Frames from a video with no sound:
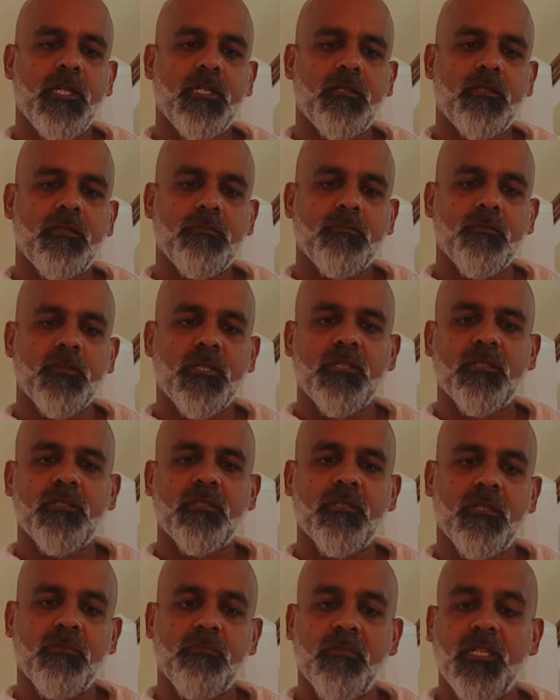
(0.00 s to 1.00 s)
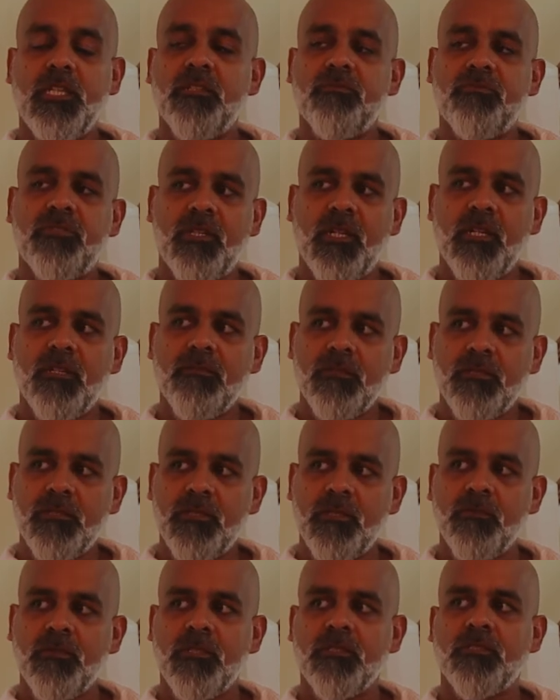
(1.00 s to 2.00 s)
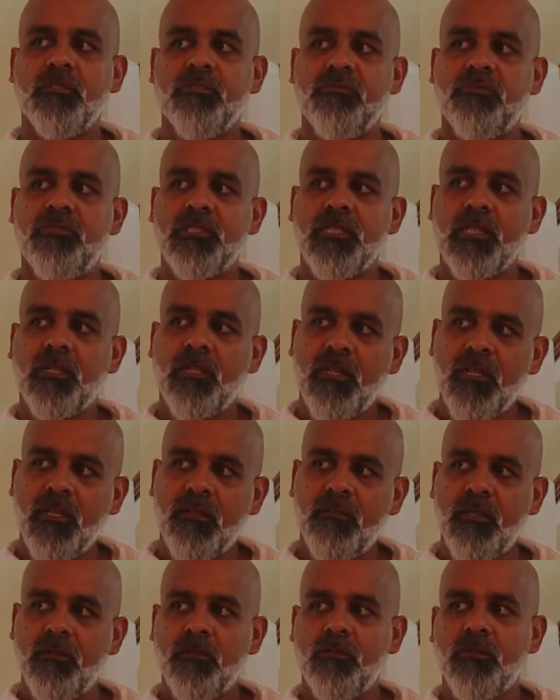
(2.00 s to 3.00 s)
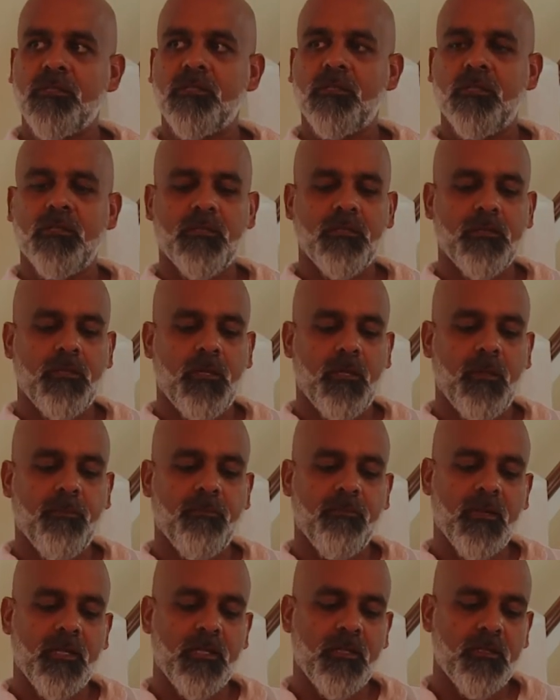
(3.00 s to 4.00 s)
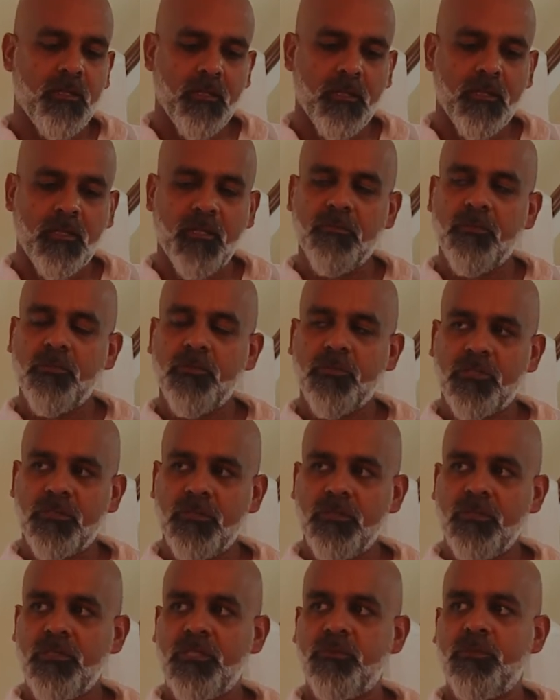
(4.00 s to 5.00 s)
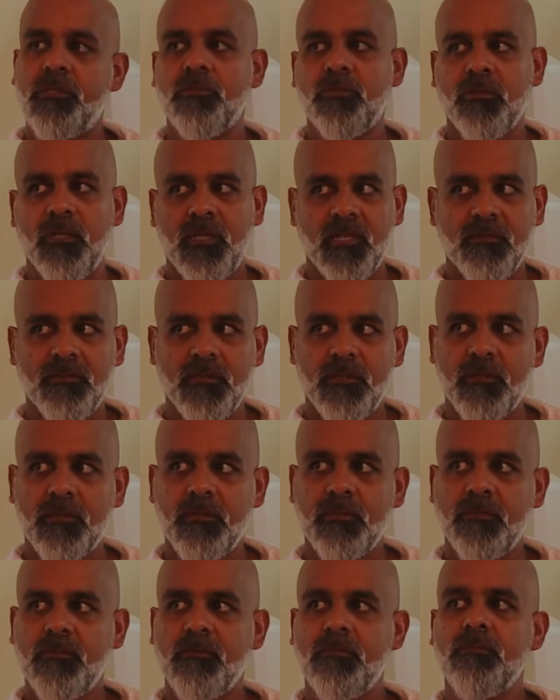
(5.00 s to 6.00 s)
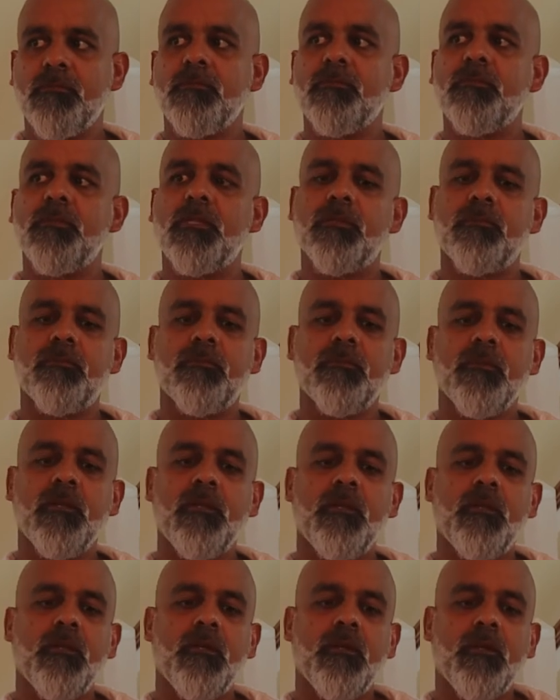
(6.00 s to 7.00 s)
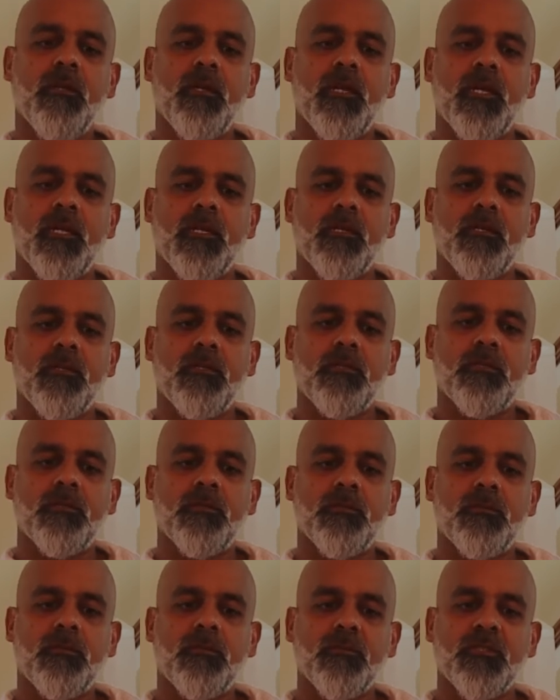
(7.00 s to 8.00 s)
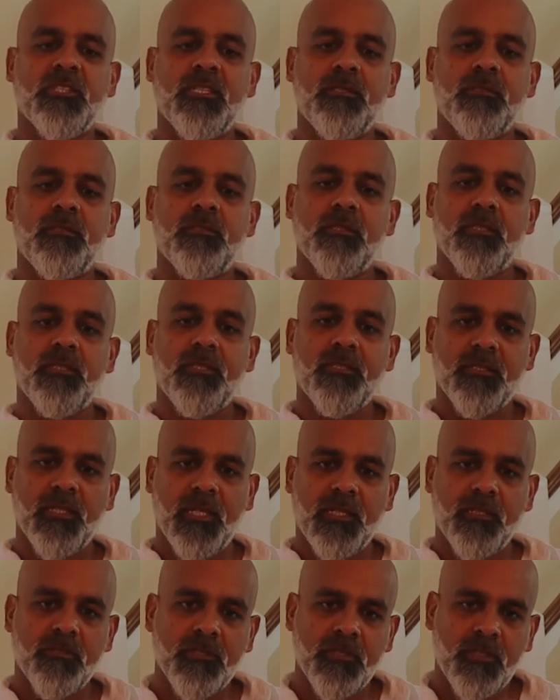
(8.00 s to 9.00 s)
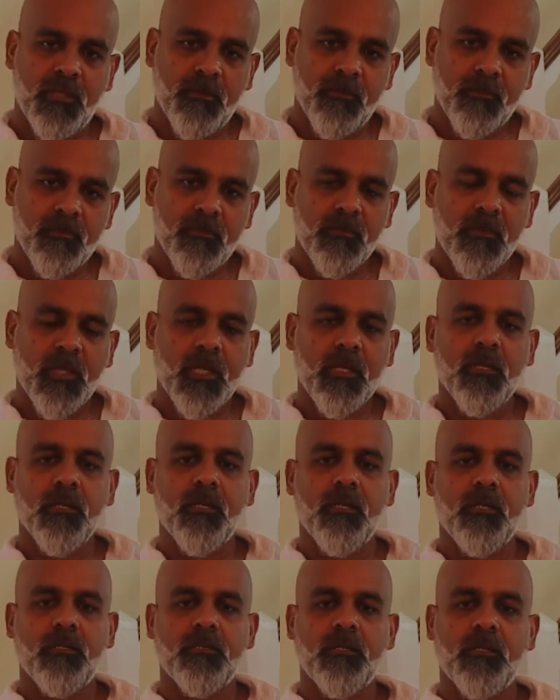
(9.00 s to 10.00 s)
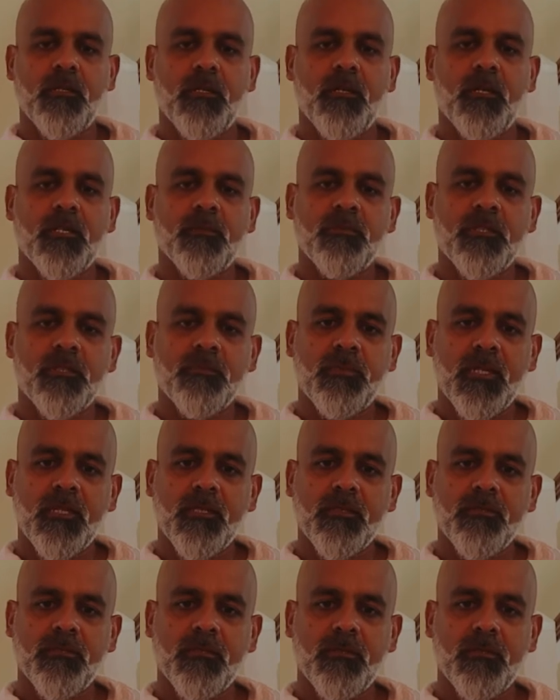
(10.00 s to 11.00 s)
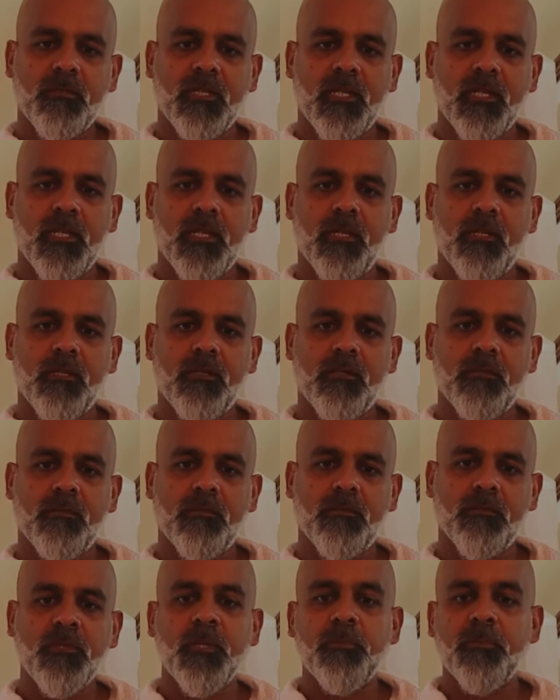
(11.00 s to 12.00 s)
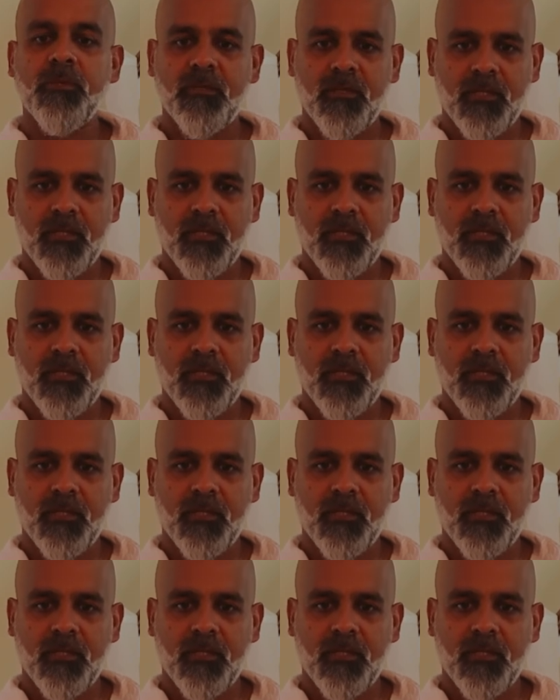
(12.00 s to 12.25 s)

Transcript: it works on many different levels. It works on the physical level, it works on the mental, emotional, and spiritual levels. Mm-hmm. And so, since it is energy, it is a lot more powerful than people